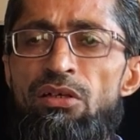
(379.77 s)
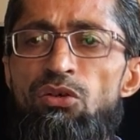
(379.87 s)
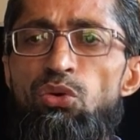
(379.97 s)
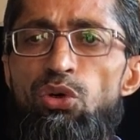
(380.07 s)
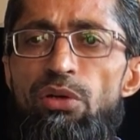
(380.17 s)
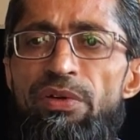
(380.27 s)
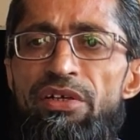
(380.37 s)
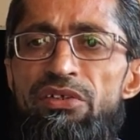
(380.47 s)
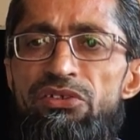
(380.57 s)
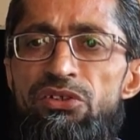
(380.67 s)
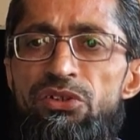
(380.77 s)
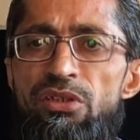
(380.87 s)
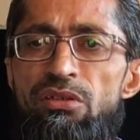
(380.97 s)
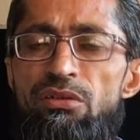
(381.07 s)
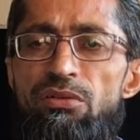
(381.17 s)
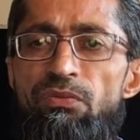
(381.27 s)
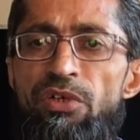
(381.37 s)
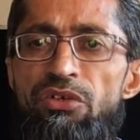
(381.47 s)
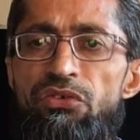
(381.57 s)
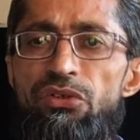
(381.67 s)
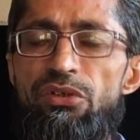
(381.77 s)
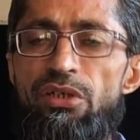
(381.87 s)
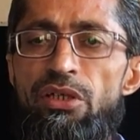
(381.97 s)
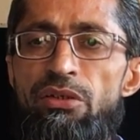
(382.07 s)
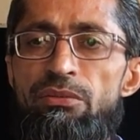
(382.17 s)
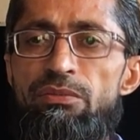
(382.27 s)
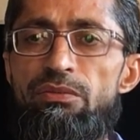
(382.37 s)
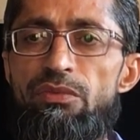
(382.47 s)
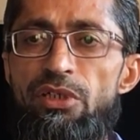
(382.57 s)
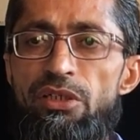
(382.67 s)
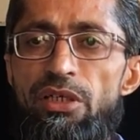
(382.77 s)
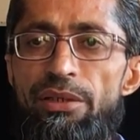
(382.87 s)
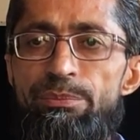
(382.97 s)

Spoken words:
cold weather season, winter in India.